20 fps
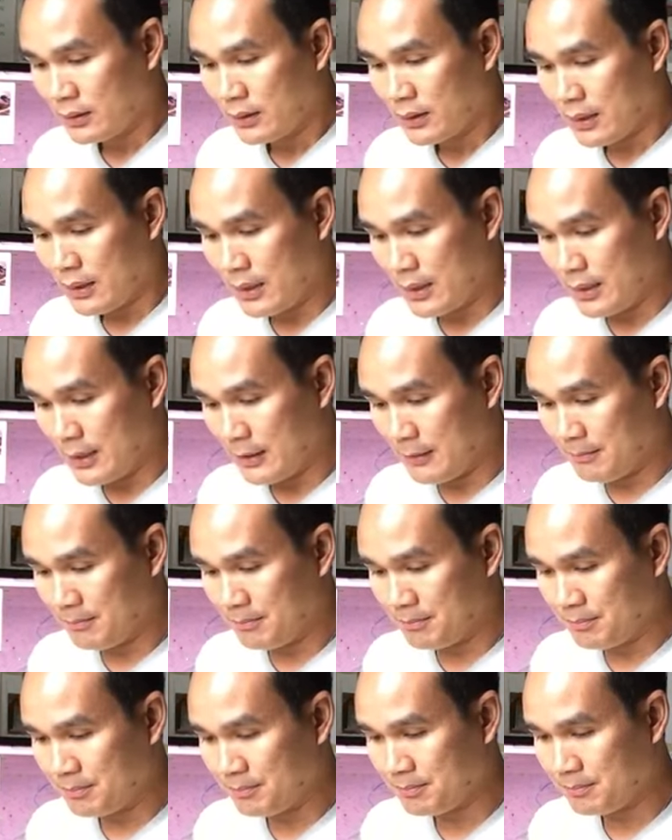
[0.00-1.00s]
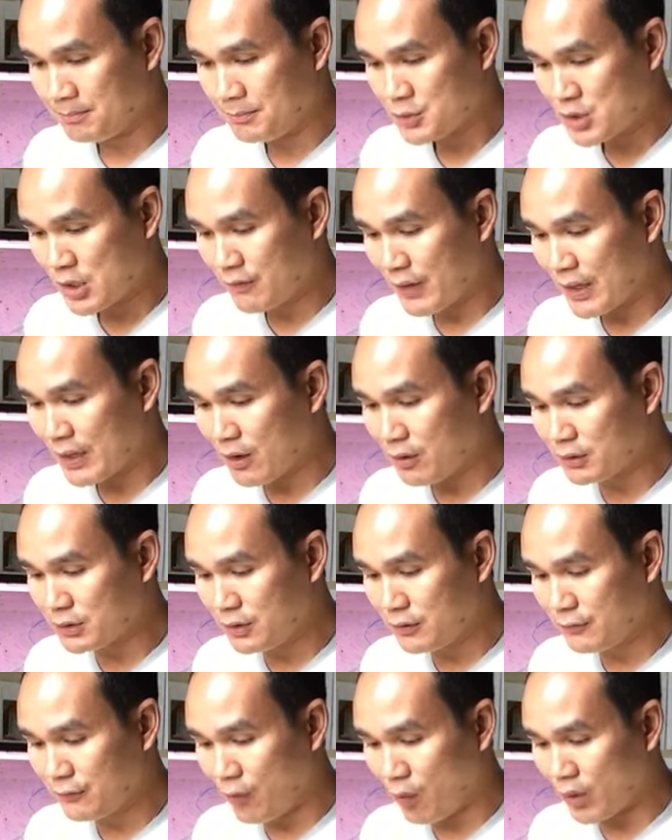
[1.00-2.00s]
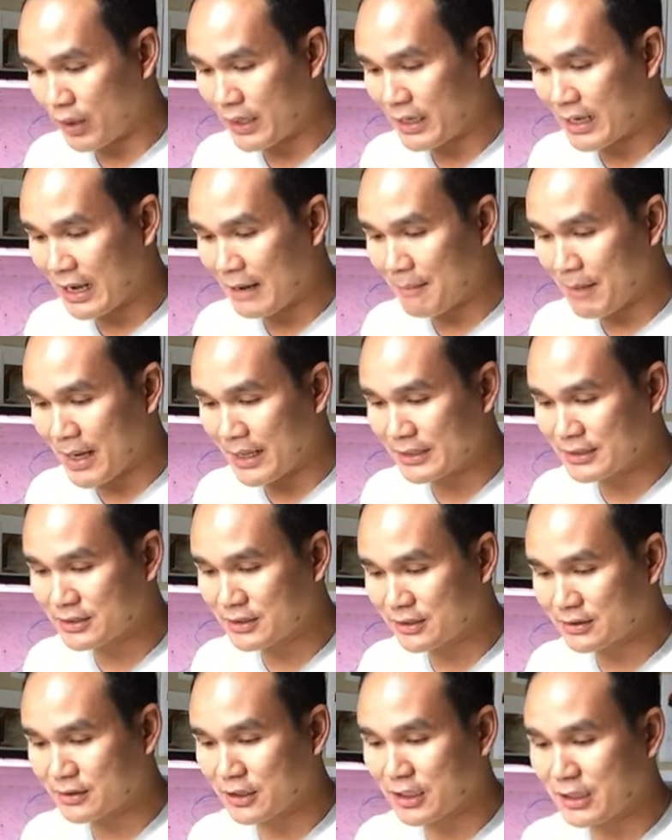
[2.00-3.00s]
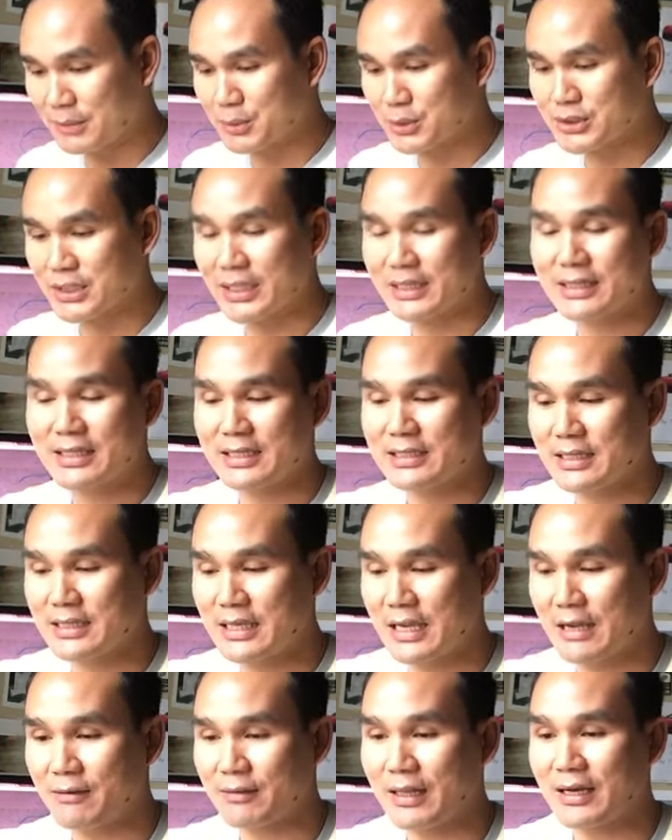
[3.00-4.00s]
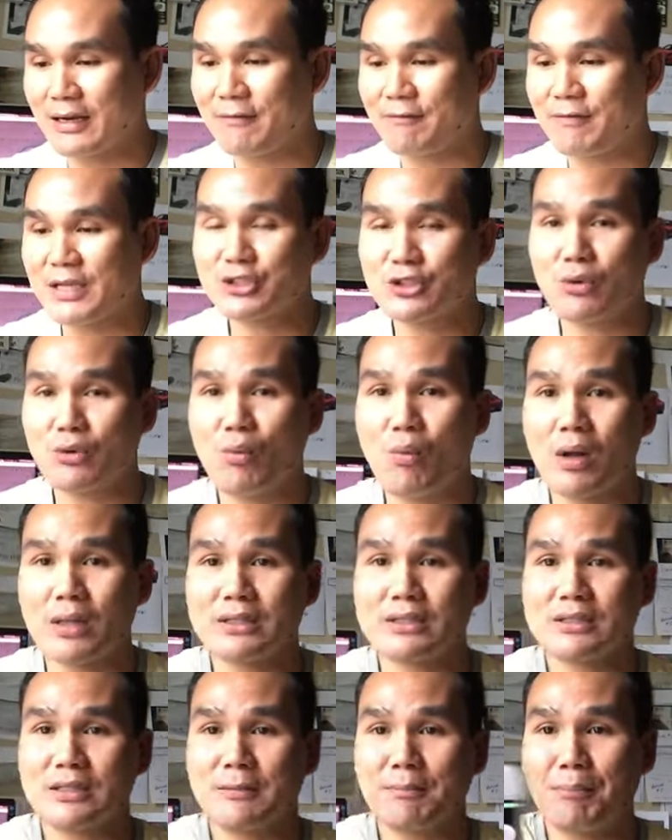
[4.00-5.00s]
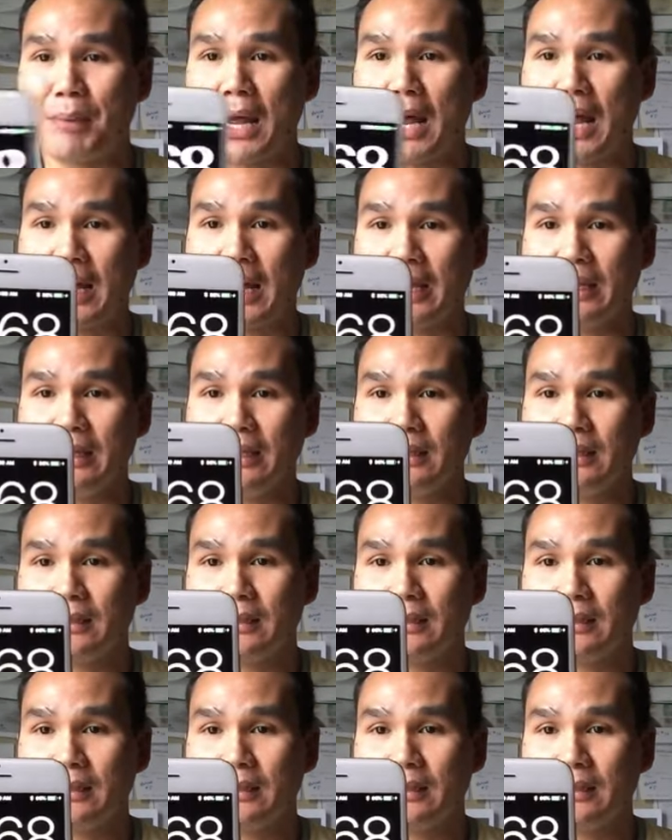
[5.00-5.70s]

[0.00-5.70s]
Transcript: So if I go 240, I minus the 30% discount that investor wants to buy.